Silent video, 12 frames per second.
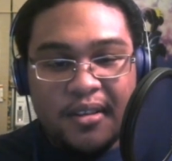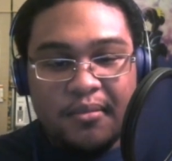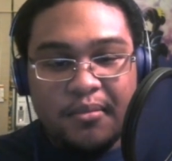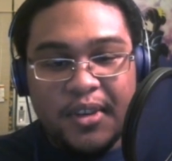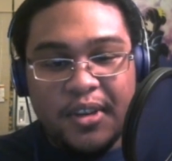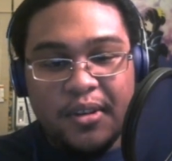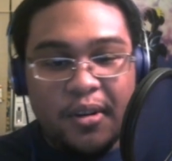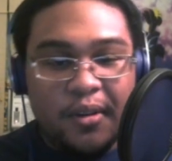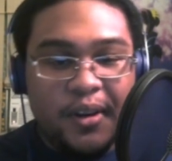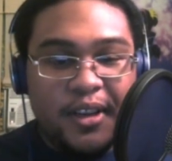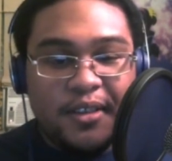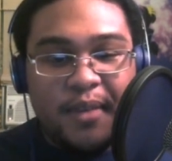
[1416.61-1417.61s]

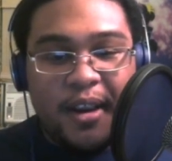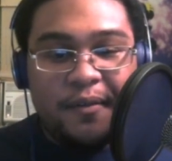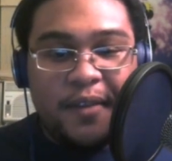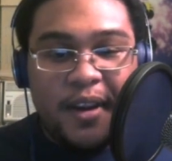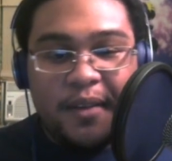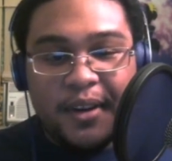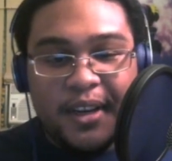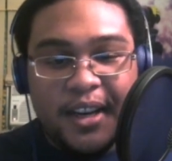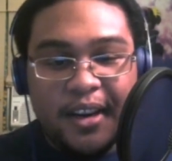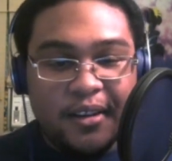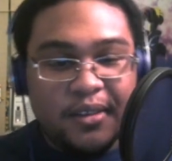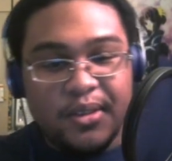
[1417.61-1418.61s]
Minori is my favorite
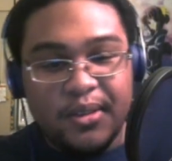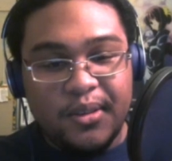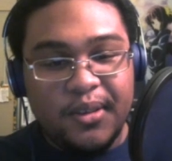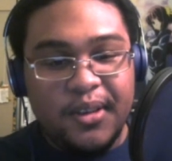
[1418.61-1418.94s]
character.